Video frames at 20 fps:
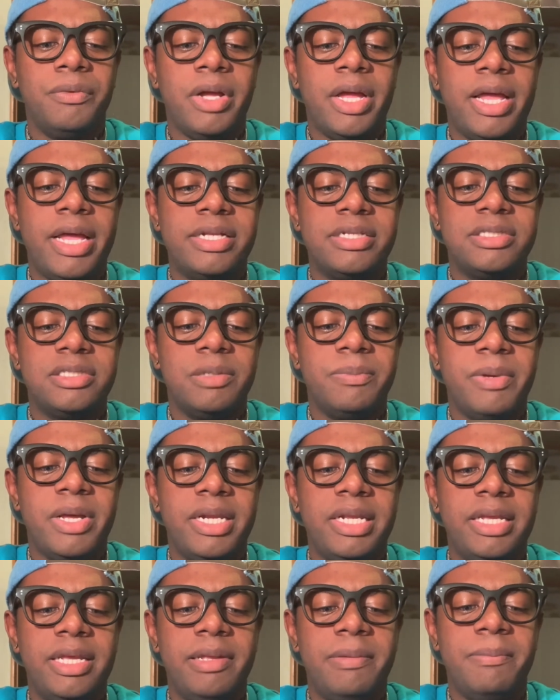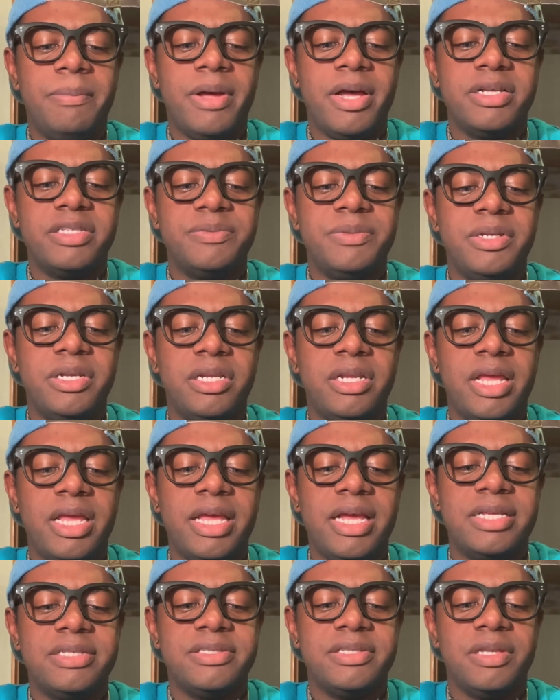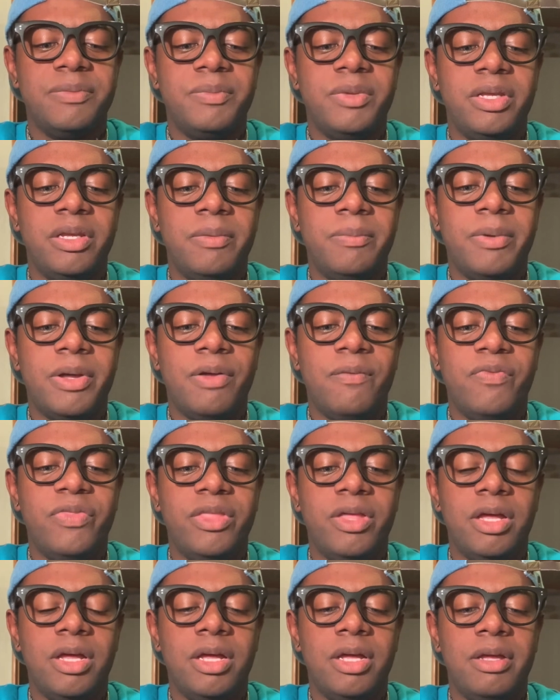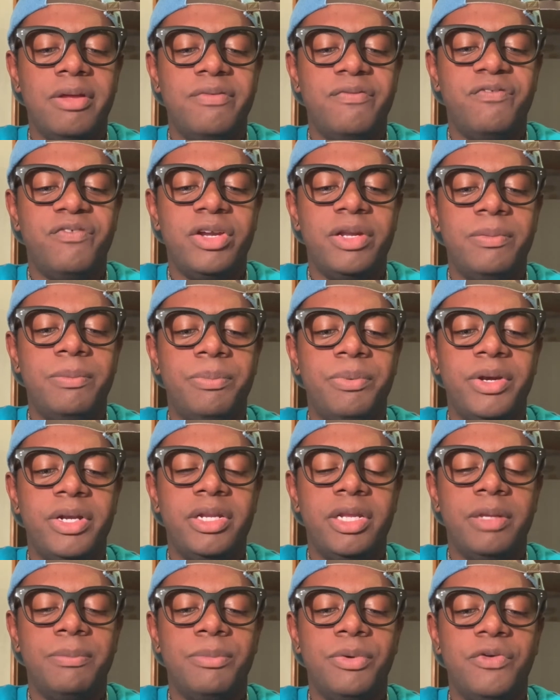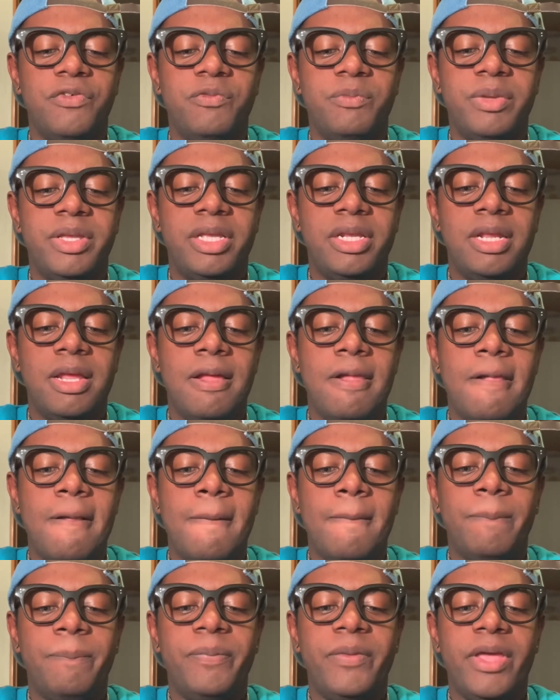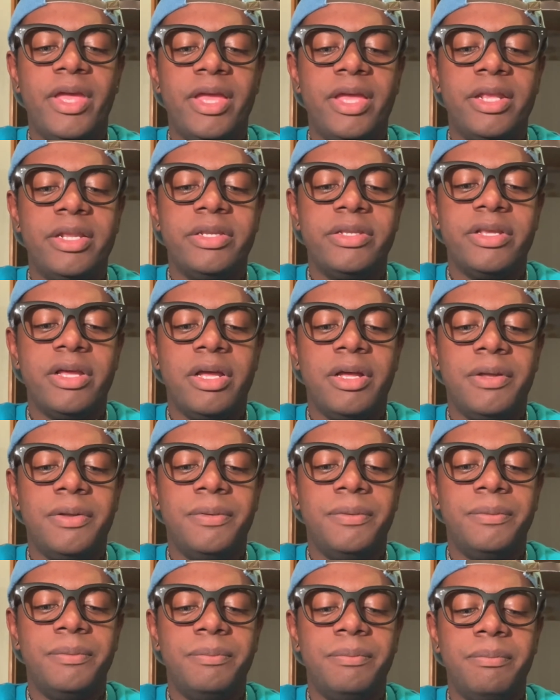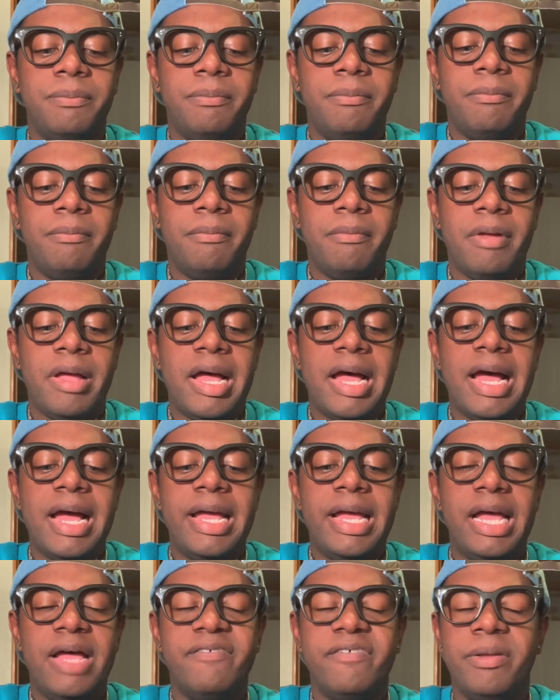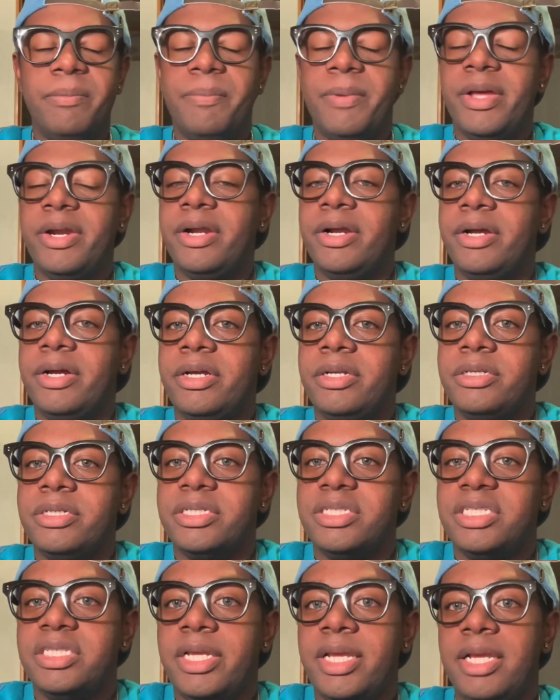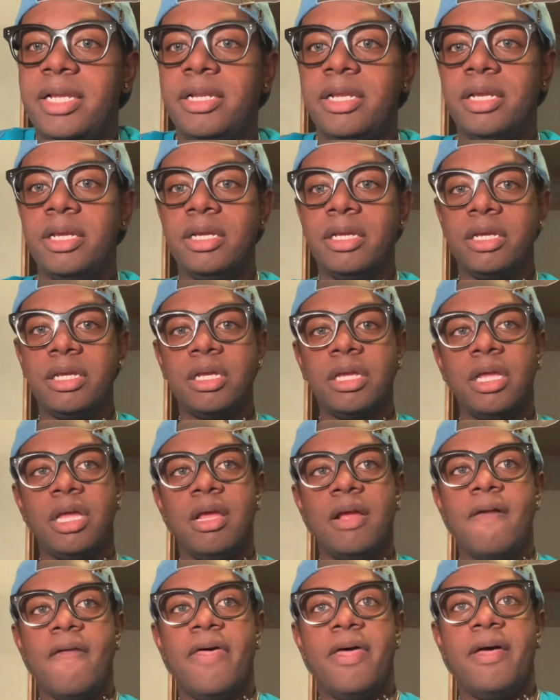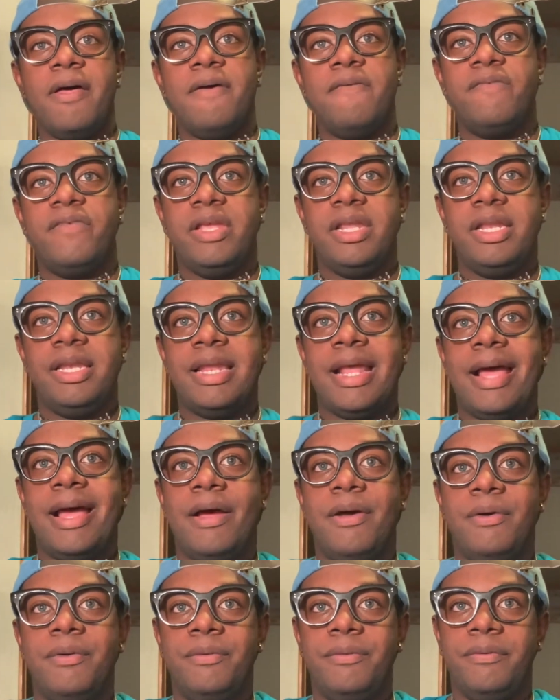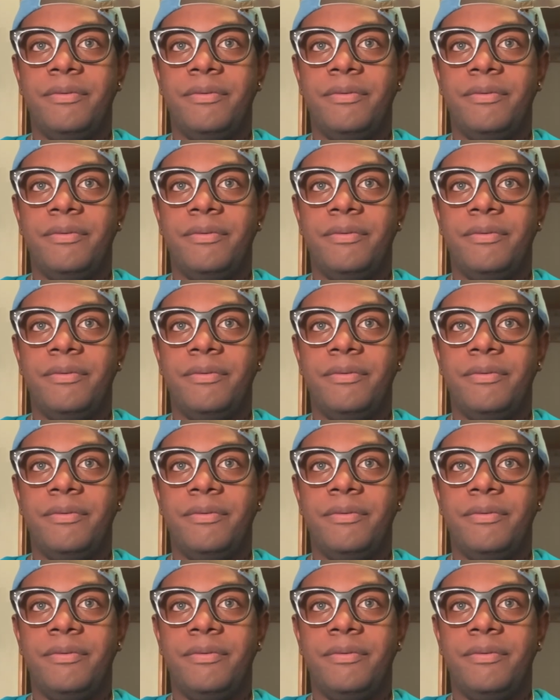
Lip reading: I had somebody inbox me today asking me about the Free Britney movement, and I have a better understanding of it now.